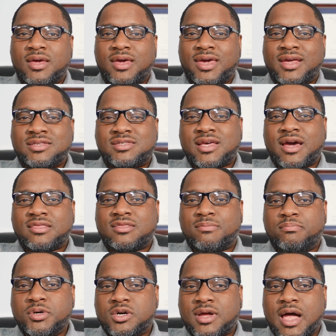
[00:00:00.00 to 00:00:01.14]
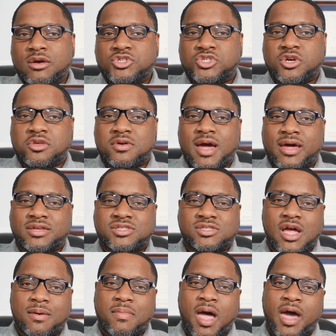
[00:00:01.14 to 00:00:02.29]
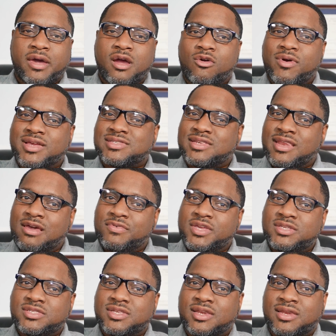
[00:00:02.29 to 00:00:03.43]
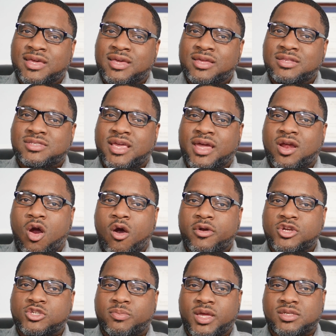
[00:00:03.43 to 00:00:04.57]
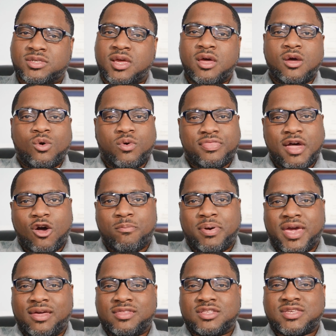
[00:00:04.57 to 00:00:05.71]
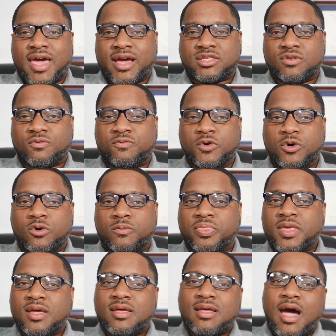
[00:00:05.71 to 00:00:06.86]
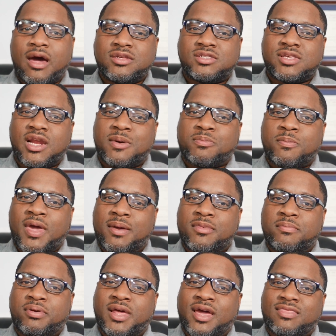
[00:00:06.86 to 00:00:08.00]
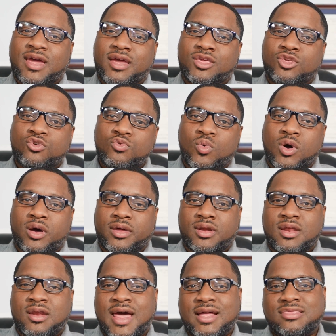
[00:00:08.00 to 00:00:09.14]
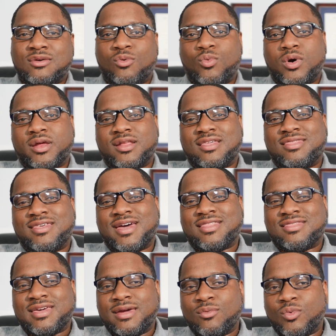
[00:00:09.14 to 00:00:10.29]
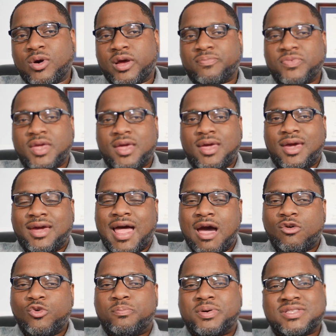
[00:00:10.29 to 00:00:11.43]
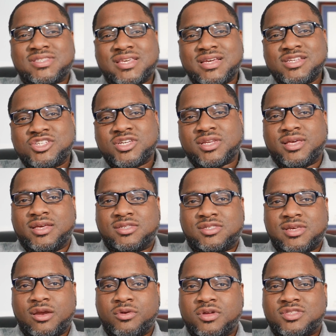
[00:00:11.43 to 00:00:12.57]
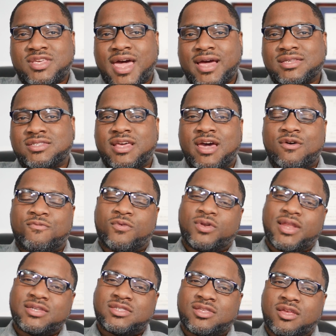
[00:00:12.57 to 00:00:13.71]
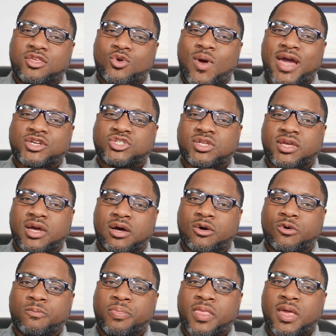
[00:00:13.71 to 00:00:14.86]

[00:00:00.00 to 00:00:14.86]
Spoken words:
Inside the book, I'll show you how to stop IRS levies, liens, and garnishments without paying the tax in full, how to set up a payment plan that you want, not the one that they want, and how to potentially settle your tax debt for less than you actually owe.